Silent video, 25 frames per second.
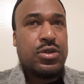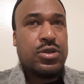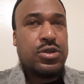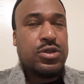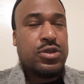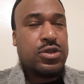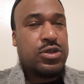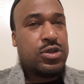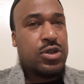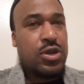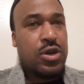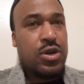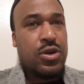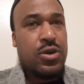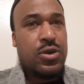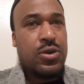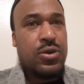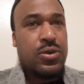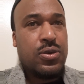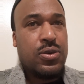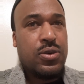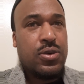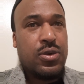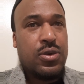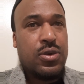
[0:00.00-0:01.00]
So
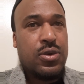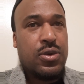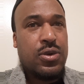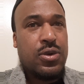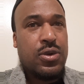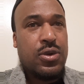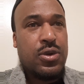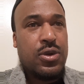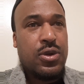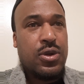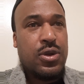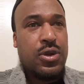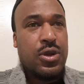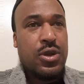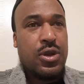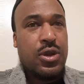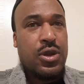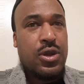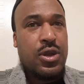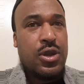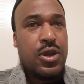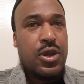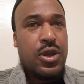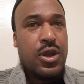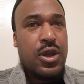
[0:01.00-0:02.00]

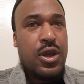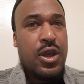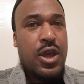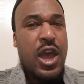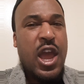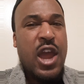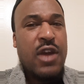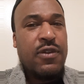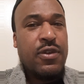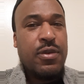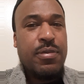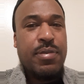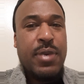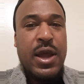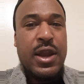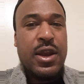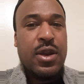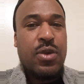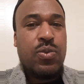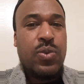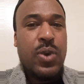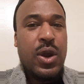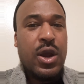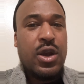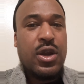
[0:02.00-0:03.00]
everybody
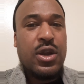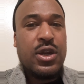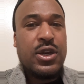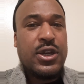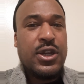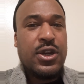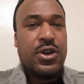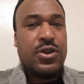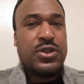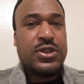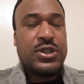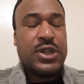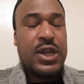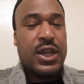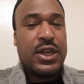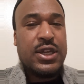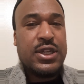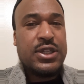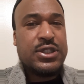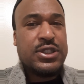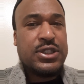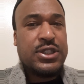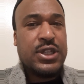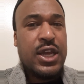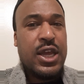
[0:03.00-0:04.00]
record deal is not the
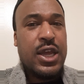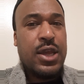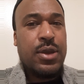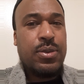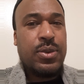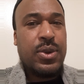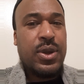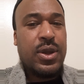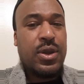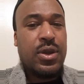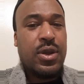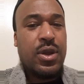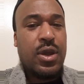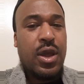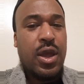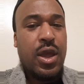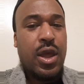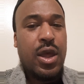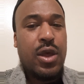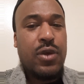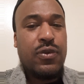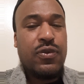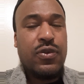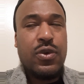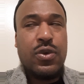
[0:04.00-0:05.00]
same.
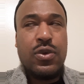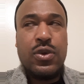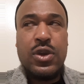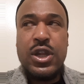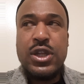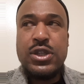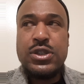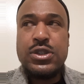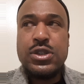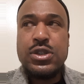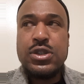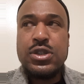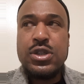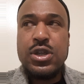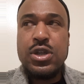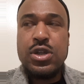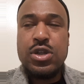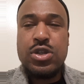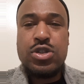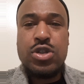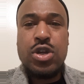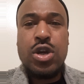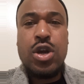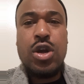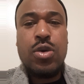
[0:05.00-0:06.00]
If you listen to the
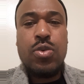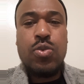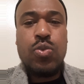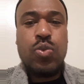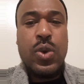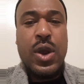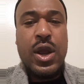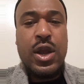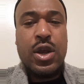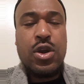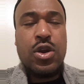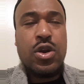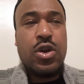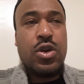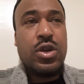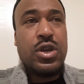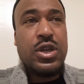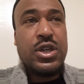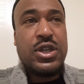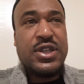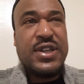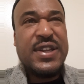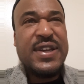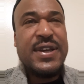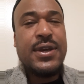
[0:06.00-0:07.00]
term record
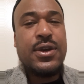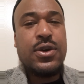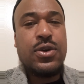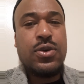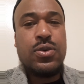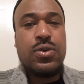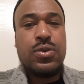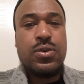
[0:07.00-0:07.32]
deal,